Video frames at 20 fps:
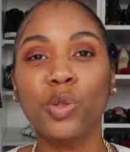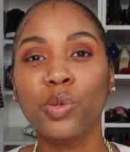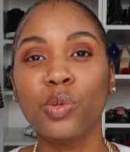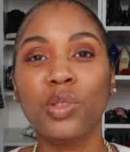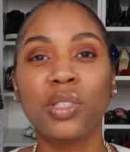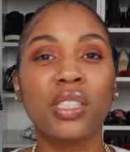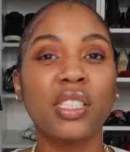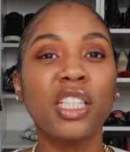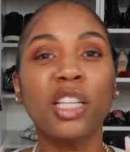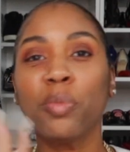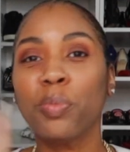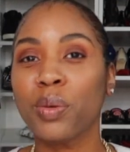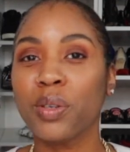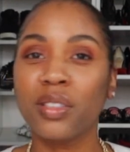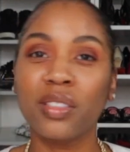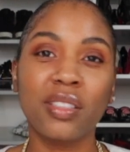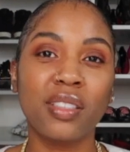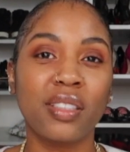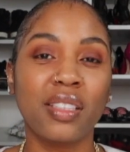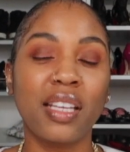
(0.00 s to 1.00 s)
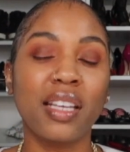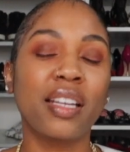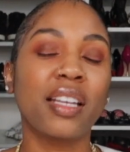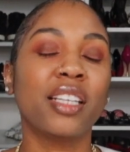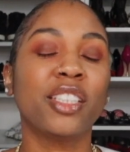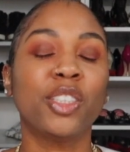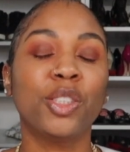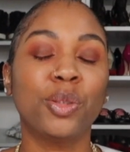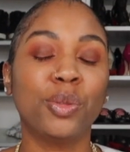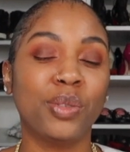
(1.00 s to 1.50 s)
Slippers. They're
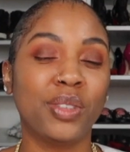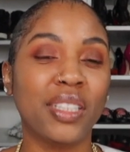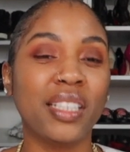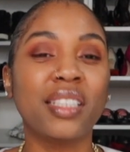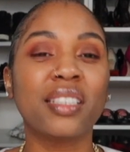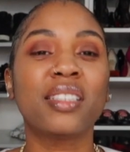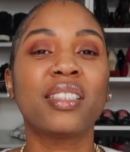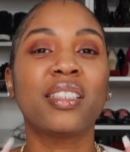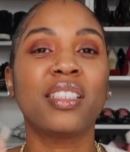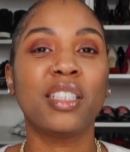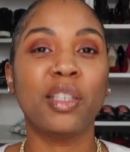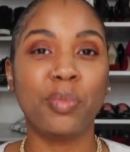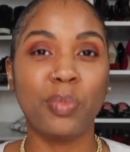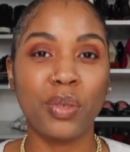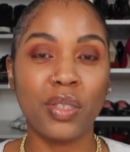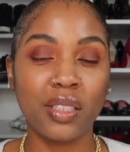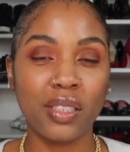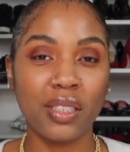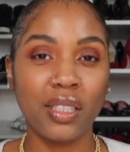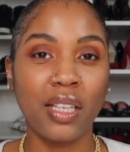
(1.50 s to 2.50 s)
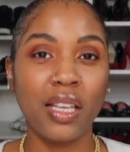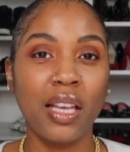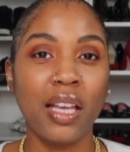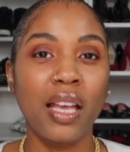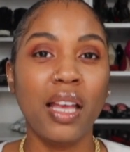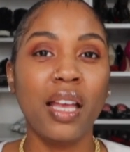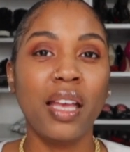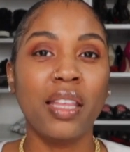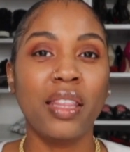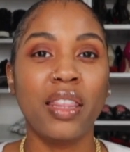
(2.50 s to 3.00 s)
not shoes, they're slippers.
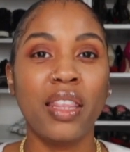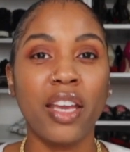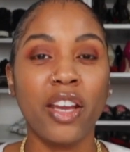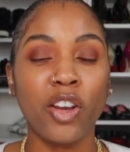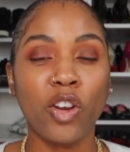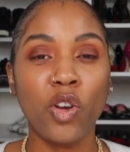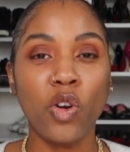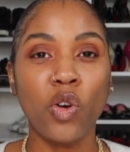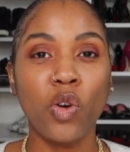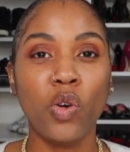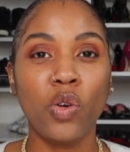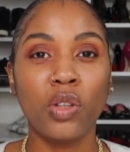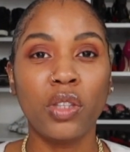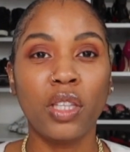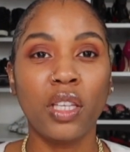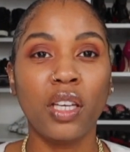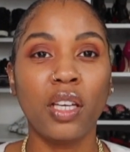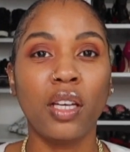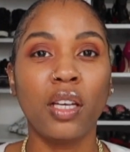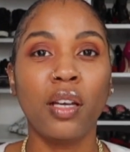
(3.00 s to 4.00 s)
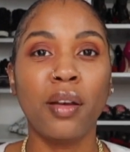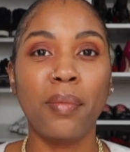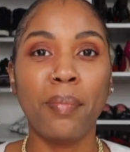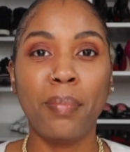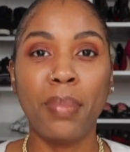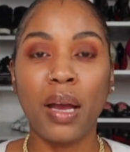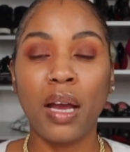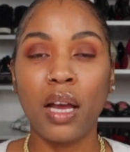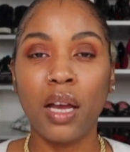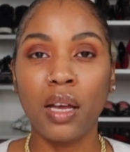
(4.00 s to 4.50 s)
They're called the
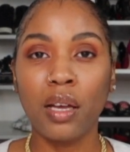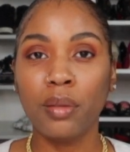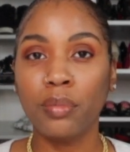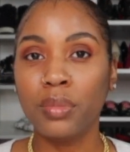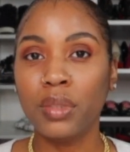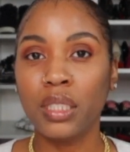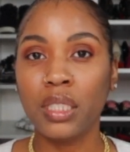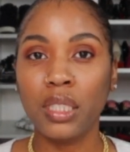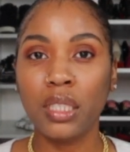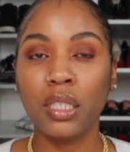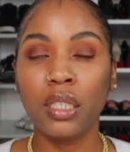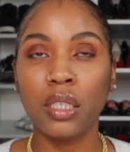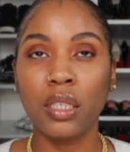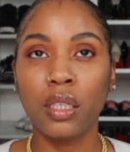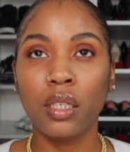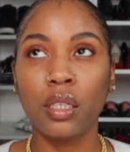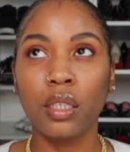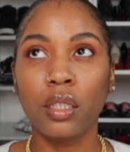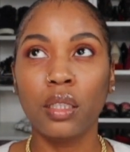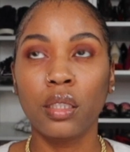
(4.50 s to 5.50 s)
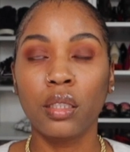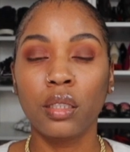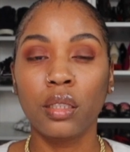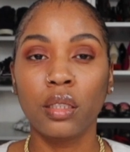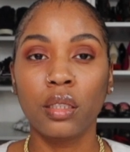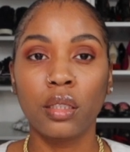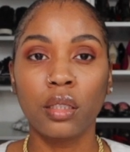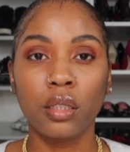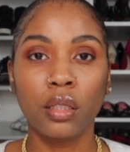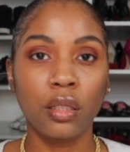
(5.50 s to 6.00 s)
Bombardier
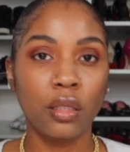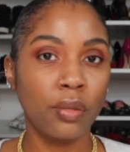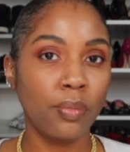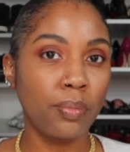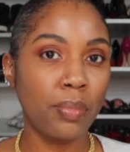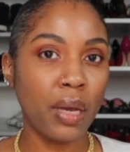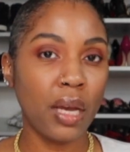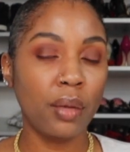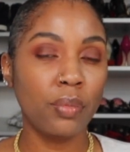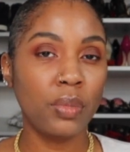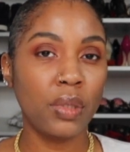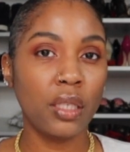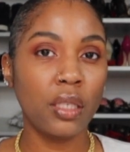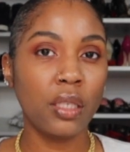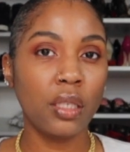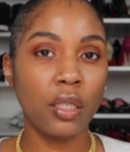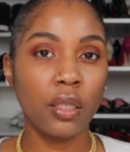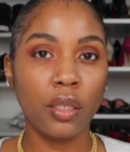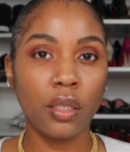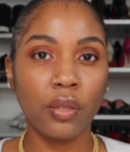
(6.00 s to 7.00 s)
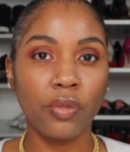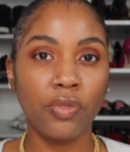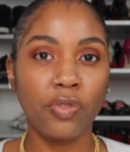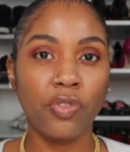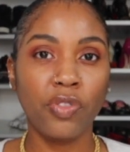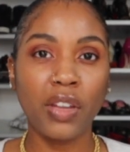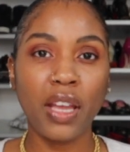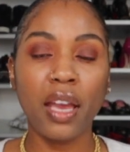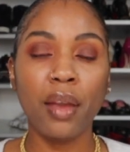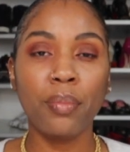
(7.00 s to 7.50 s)

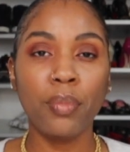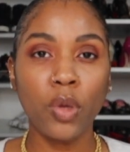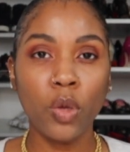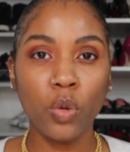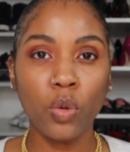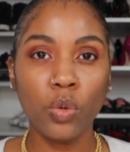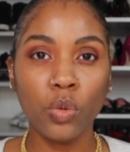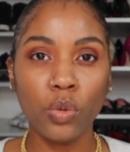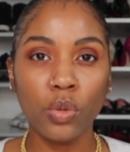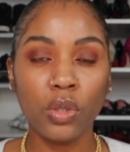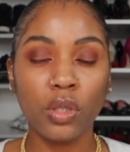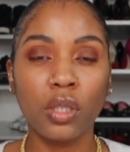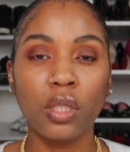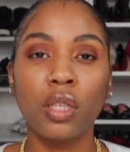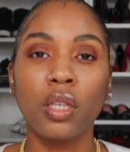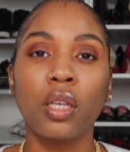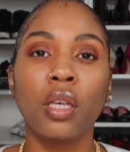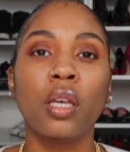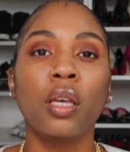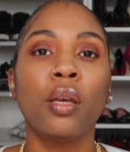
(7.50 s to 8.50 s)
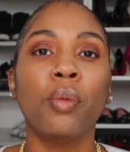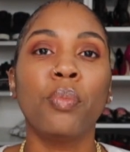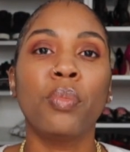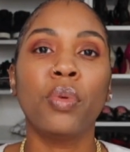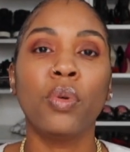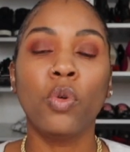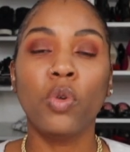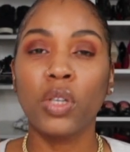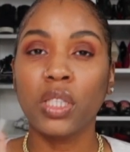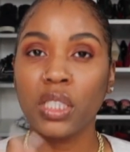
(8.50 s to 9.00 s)
Flat Mules
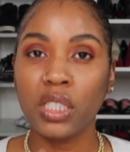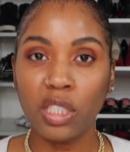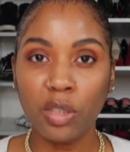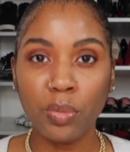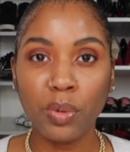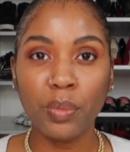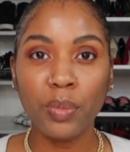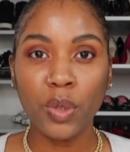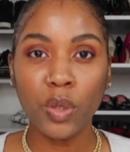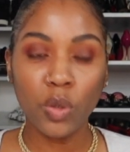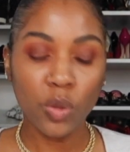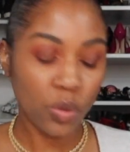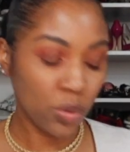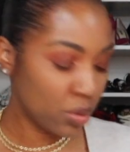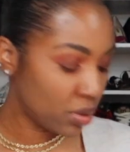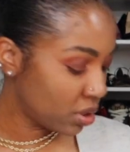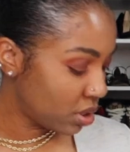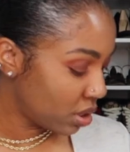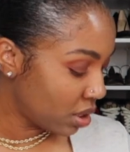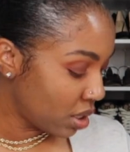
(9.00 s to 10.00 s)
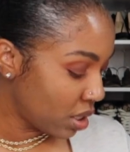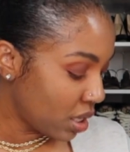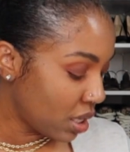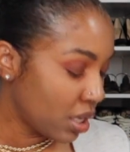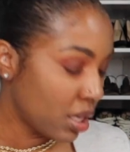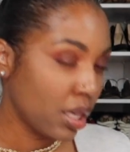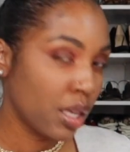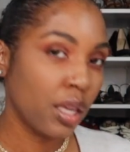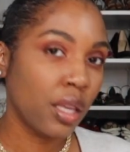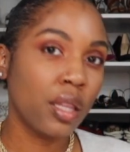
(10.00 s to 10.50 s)
or the Slipper Mules.
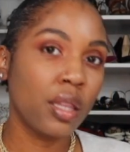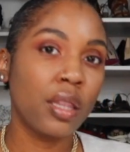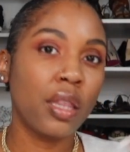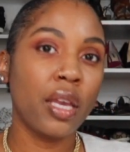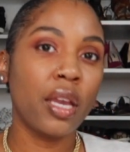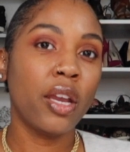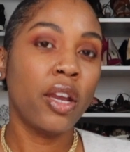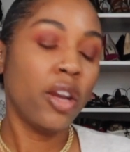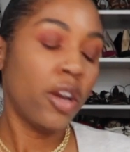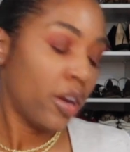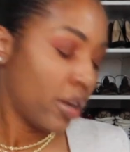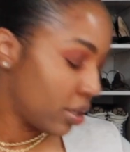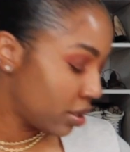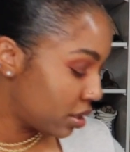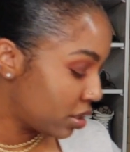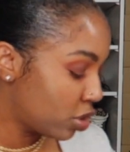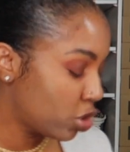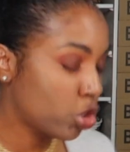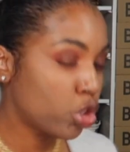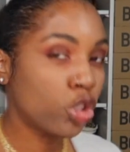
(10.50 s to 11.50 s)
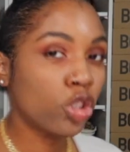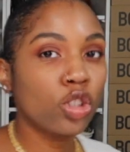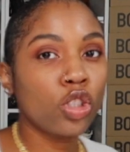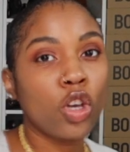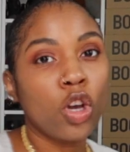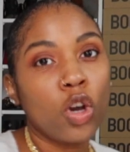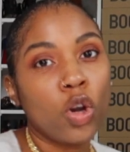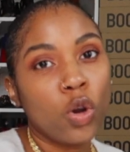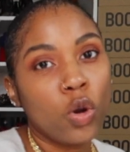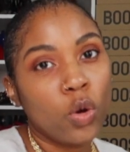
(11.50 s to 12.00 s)
They're
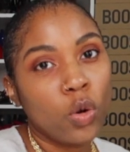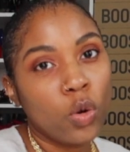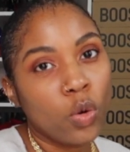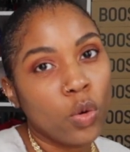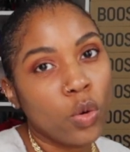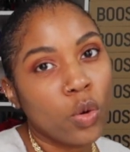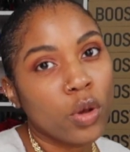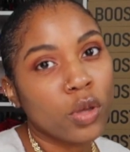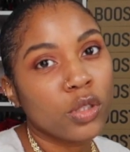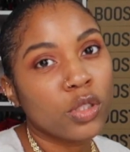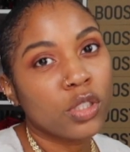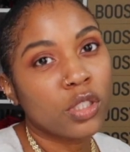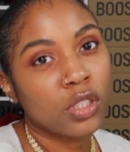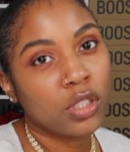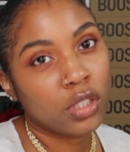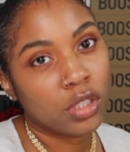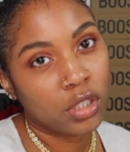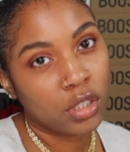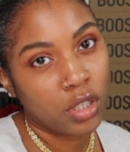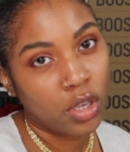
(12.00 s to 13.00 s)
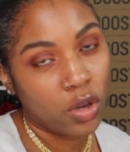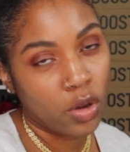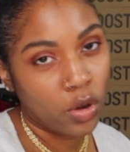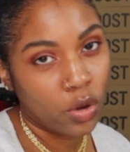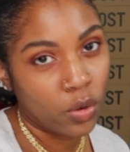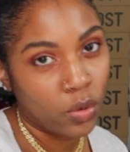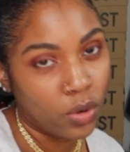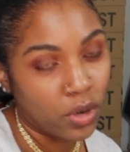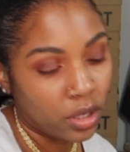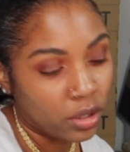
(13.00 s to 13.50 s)
so
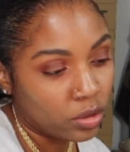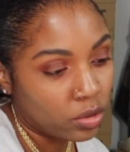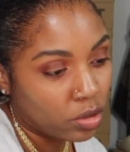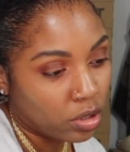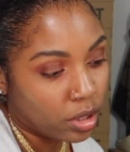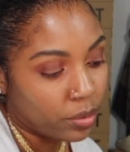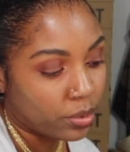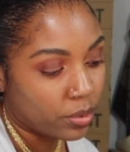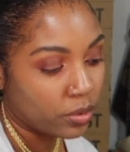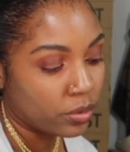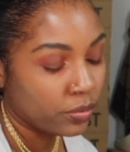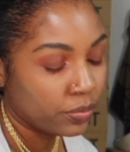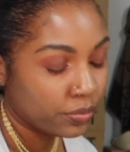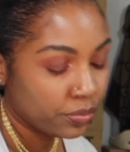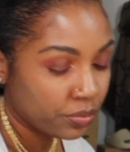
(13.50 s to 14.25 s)
adorable.